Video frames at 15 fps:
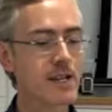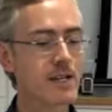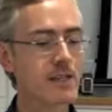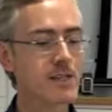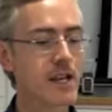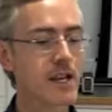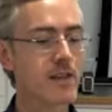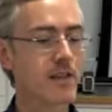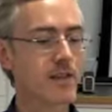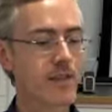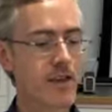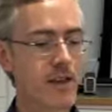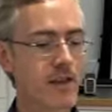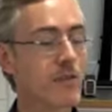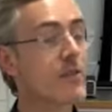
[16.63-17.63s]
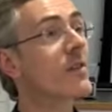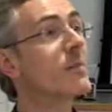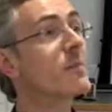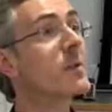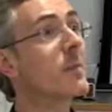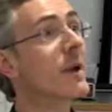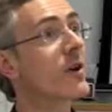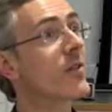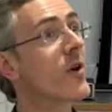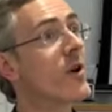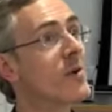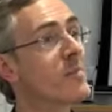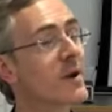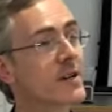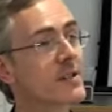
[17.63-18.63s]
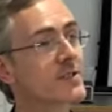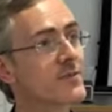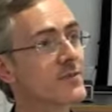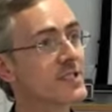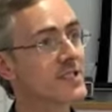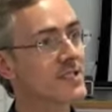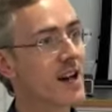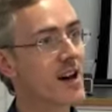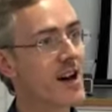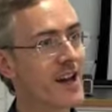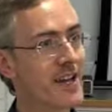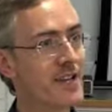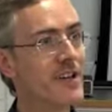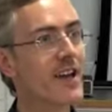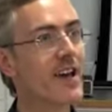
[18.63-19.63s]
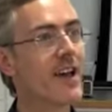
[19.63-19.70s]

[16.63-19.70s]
say that they seem to bear the hallmarks of design,